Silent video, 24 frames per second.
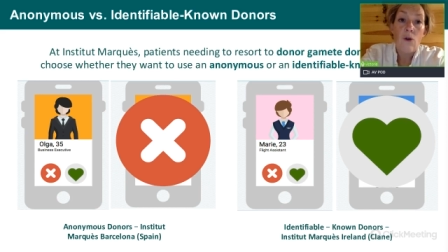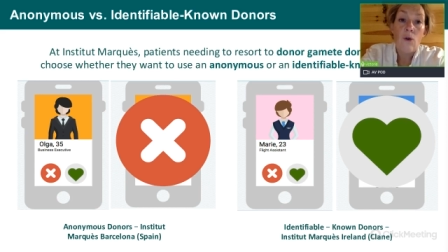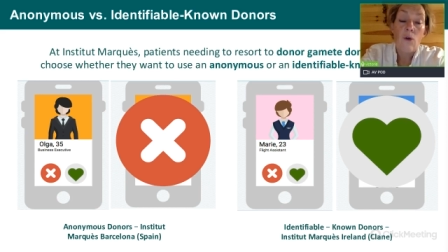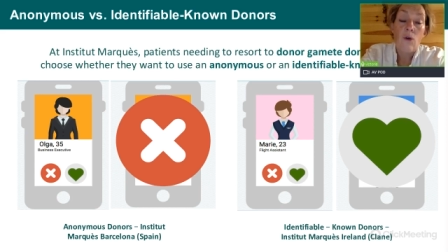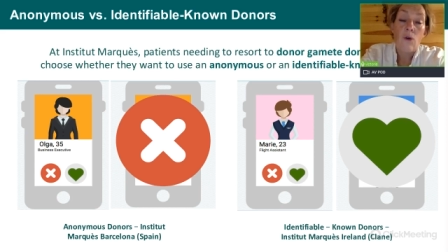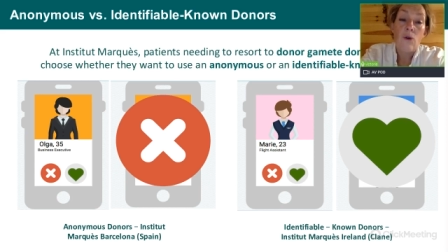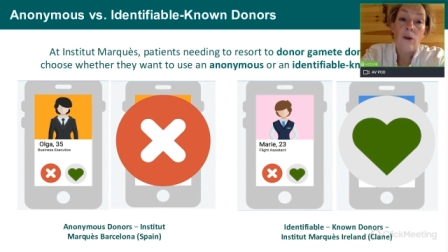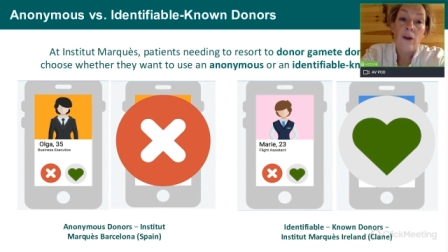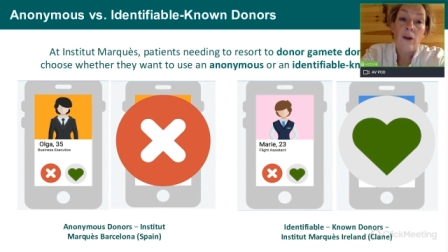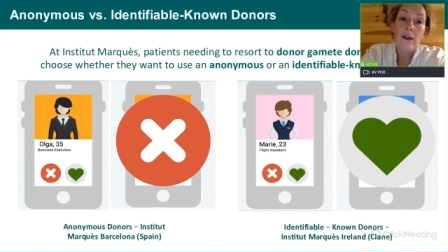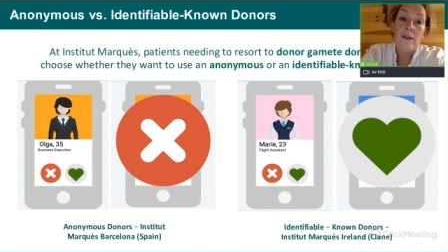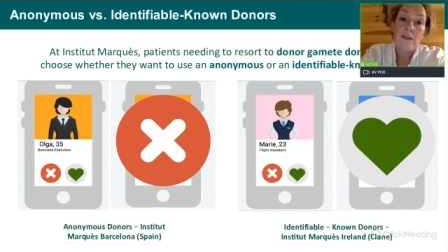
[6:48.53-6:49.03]

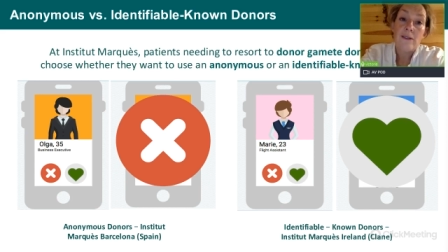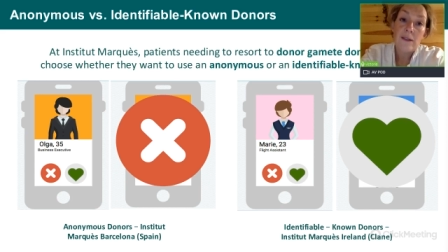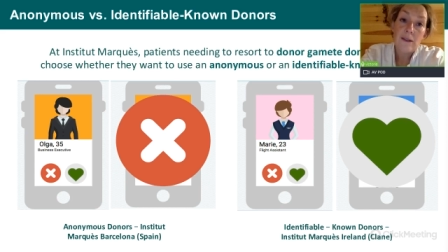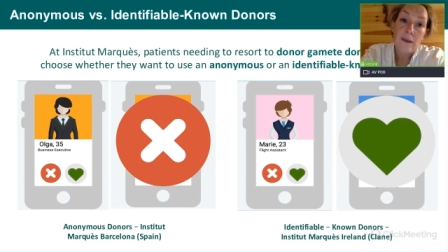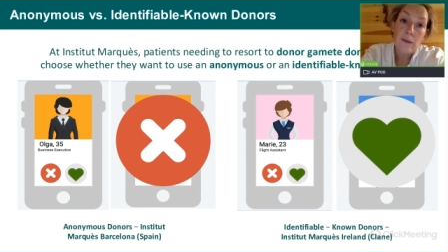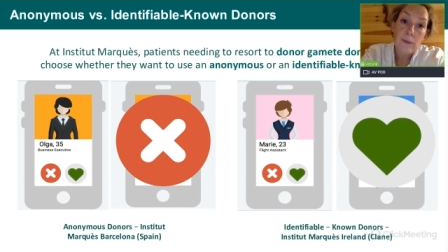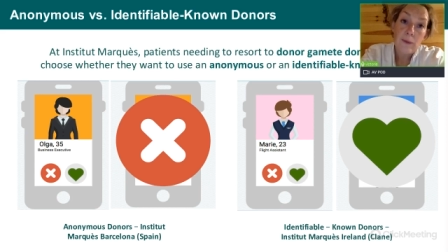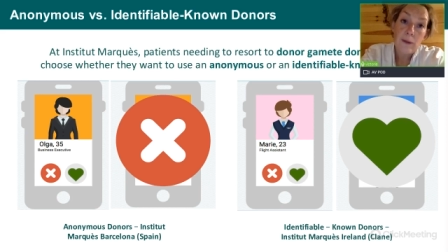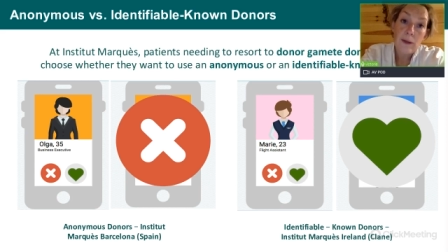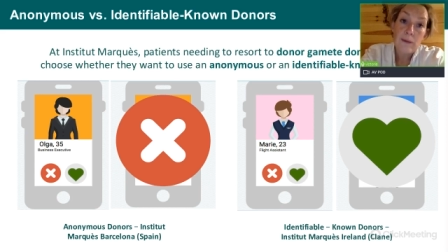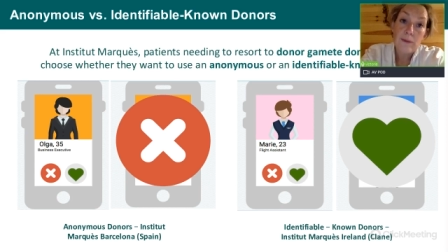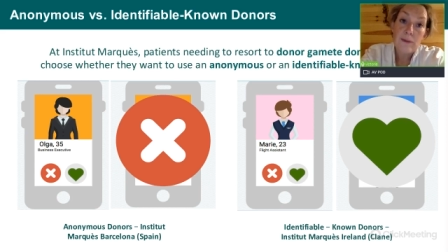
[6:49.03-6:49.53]
or can
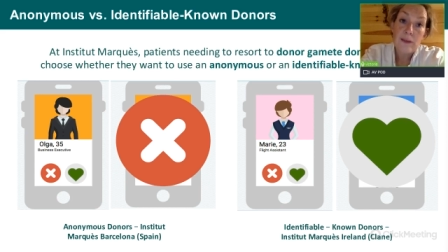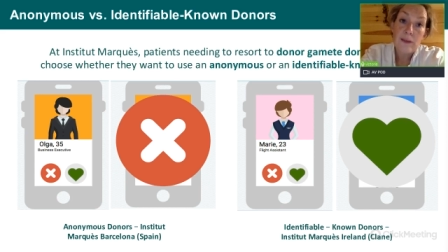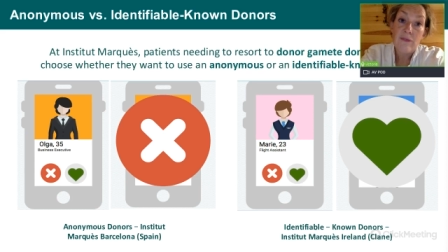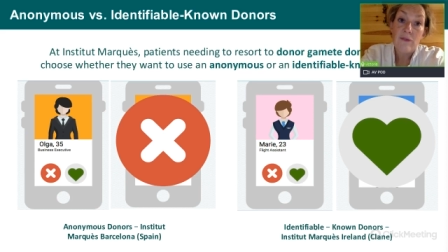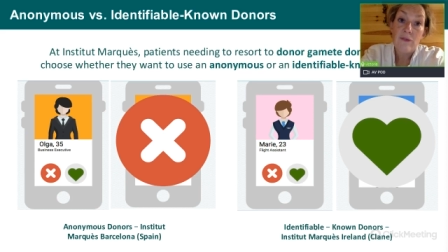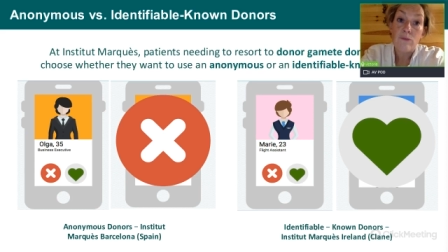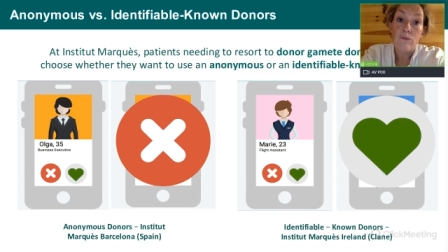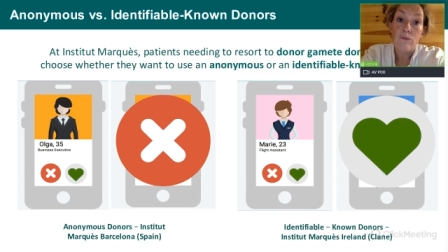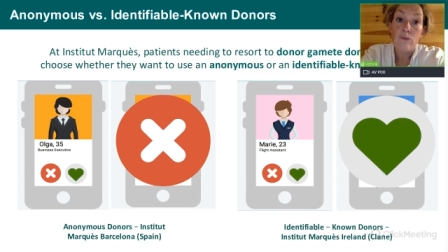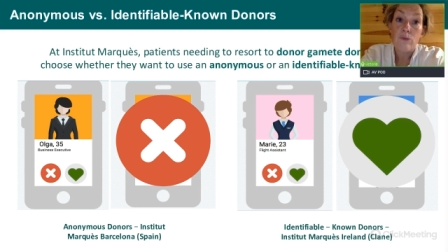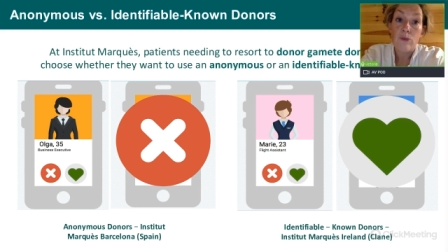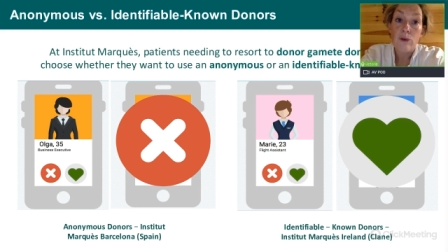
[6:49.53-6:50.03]
sometimes
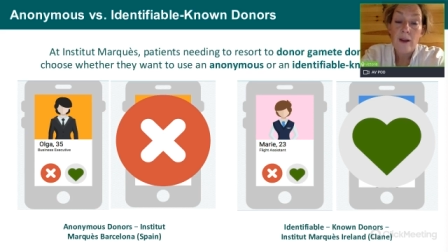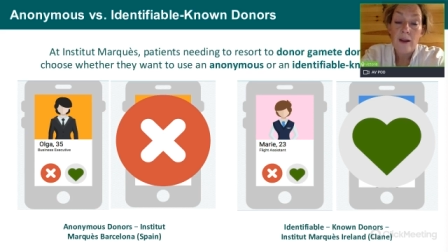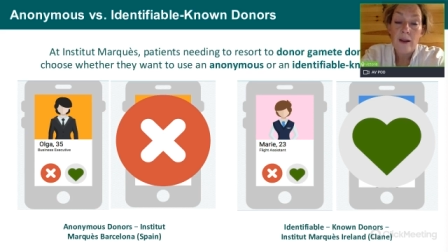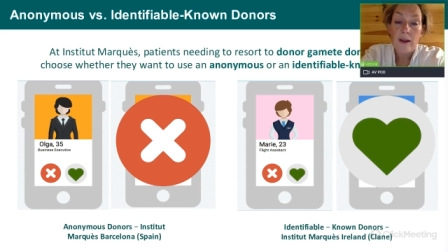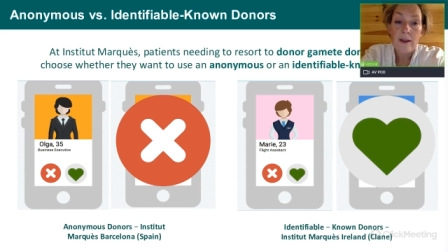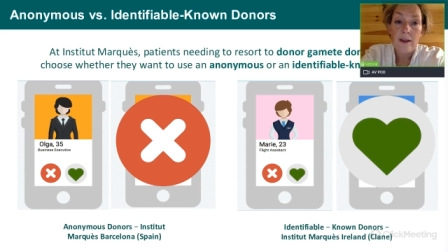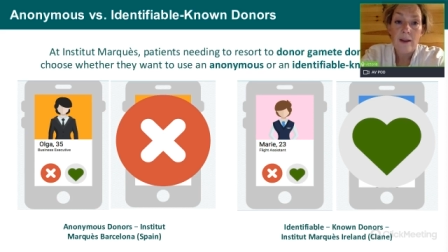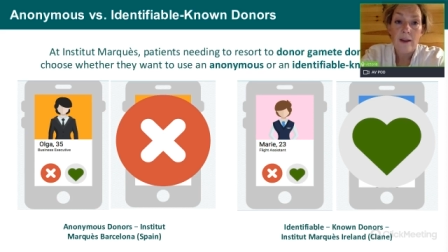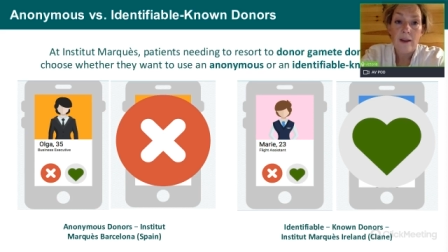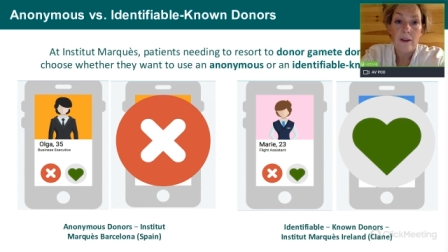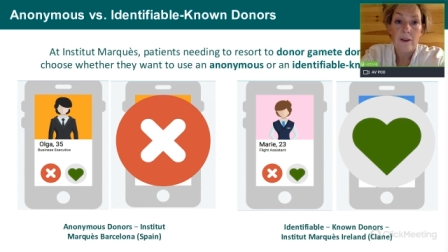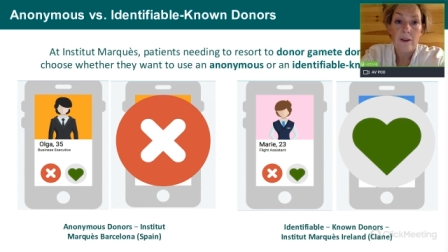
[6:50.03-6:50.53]
even
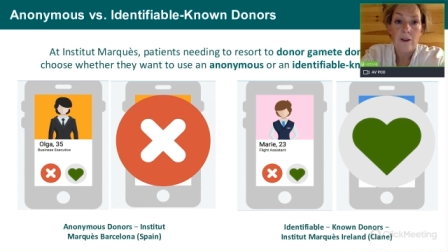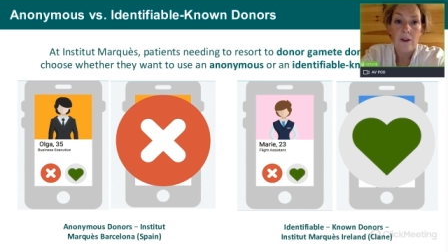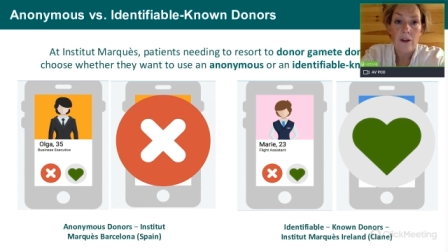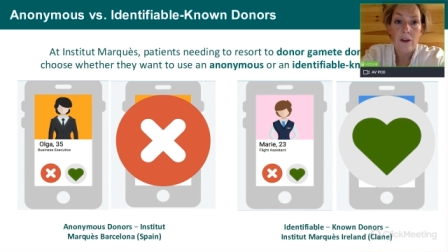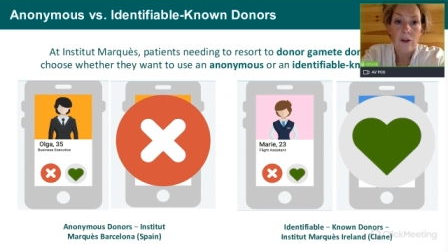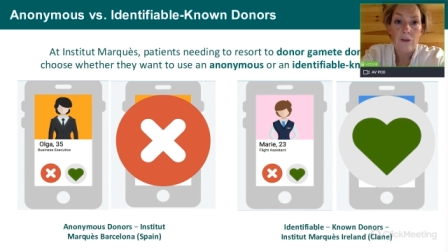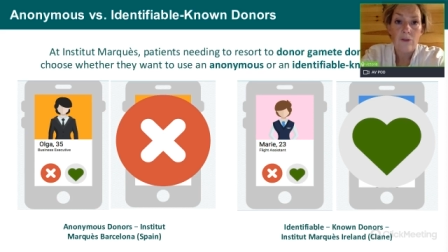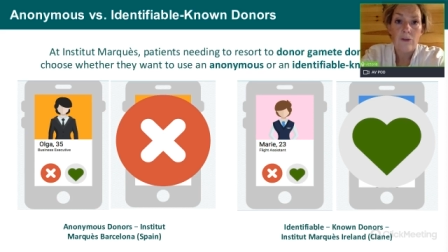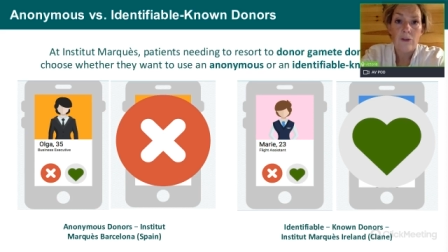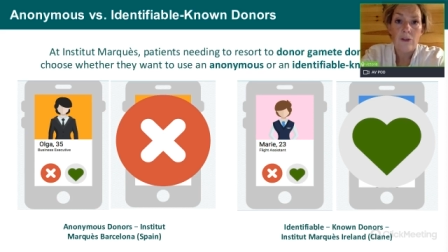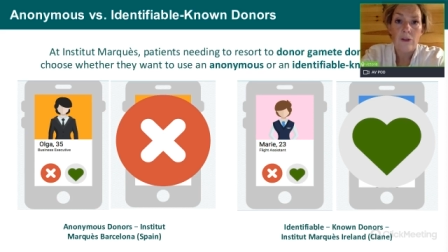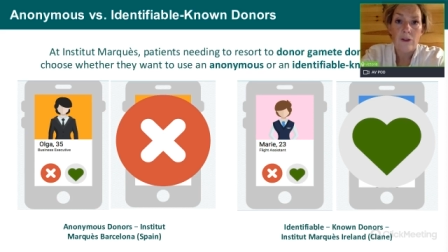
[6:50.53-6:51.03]
bring a
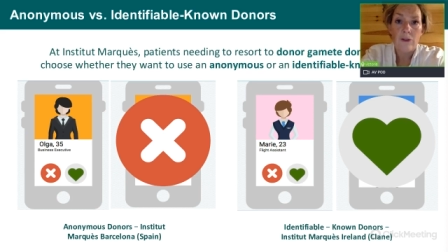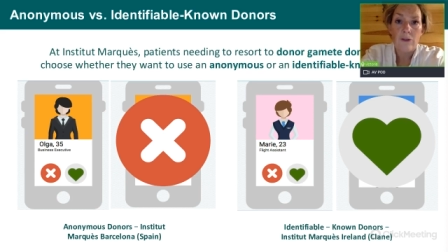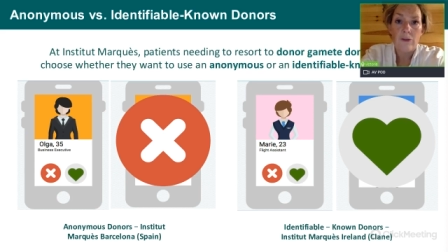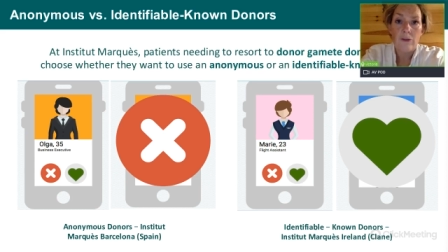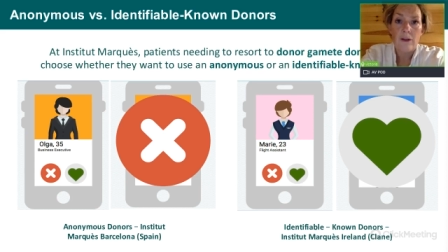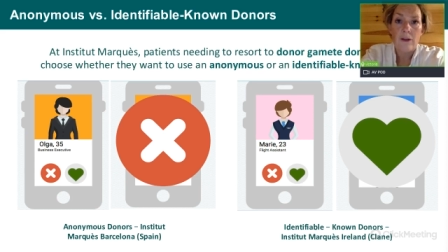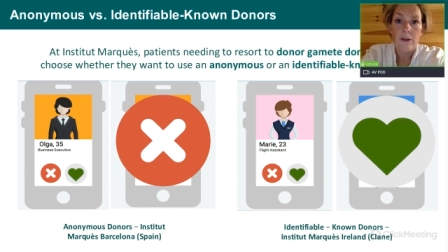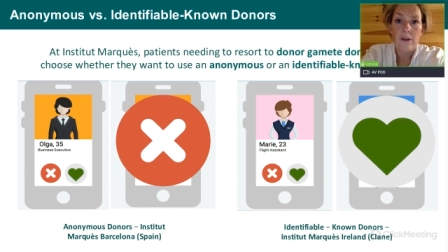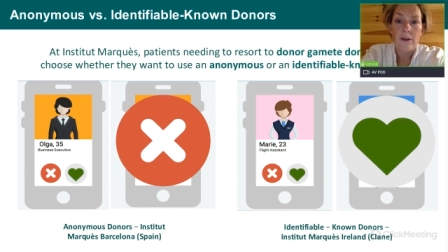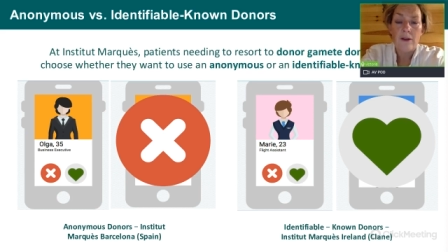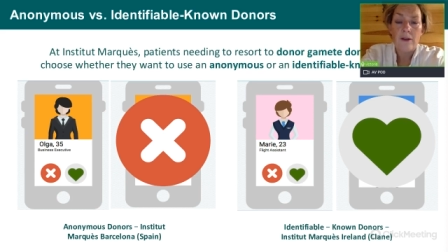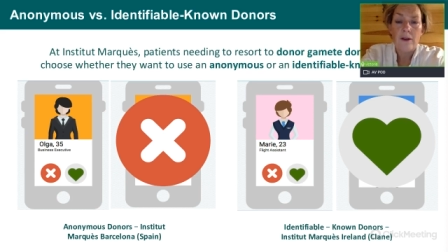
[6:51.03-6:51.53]
known
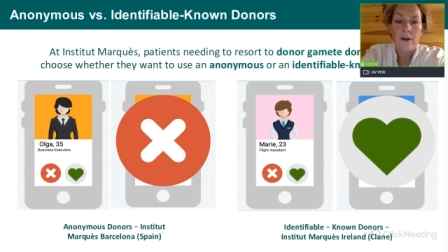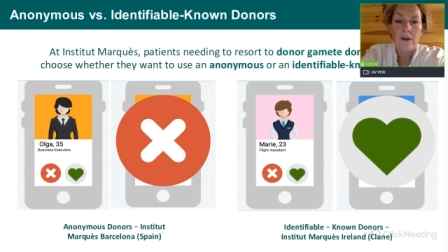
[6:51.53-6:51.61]
donor.